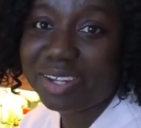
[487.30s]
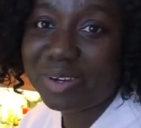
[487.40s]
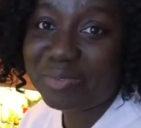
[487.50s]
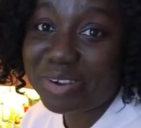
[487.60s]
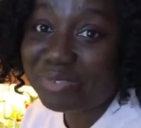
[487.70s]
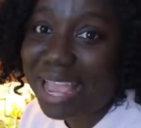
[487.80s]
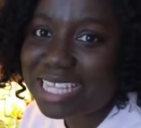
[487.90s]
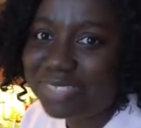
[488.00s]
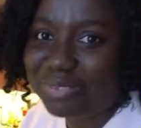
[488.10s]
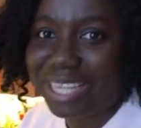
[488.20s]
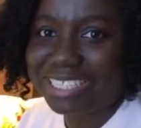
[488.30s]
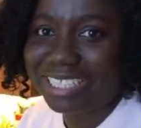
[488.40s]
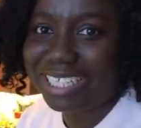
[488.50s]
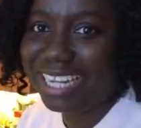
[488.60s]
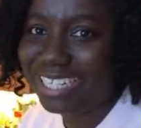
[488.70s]
revised
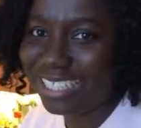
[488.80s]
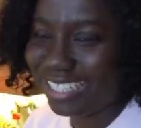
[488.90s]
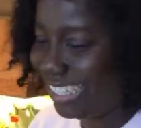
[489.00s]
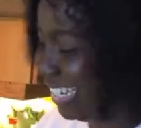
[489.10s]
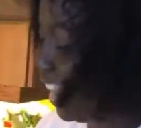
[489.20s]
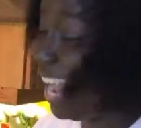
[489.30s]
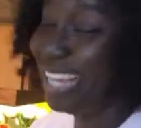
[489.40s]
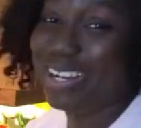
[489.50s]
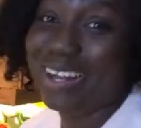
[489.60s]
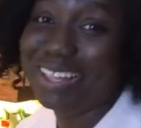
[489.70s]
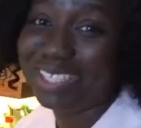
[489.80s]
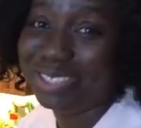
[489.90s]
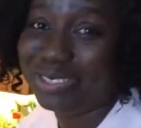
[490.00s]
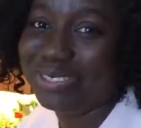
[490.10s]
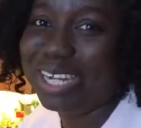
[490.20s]
version. I call the
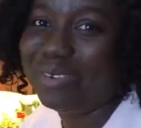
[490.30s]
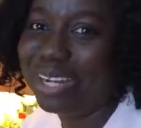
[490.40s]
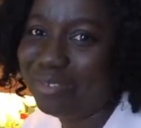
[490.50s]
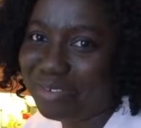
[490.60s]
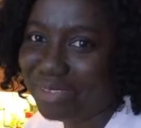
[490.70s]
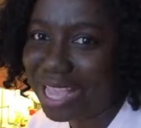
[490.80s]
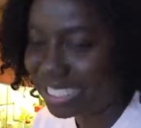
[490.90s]
tuna one revised